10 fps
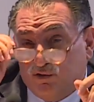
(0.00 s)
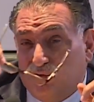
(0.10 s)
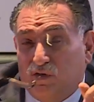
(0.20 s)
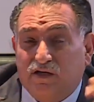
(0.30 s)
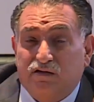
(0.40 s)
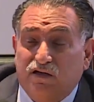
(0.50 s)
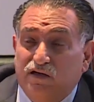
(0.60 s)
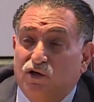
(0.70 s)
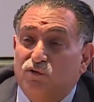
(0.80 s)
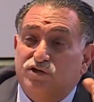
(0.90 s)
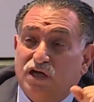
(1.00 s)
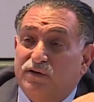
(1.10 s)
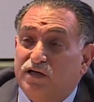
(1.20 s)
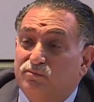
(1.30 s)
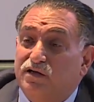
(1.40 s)
thing that attracted
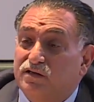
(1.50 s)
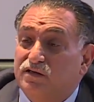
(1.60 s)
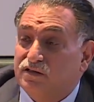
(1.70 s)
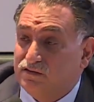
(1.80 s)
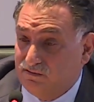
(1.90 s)
my attention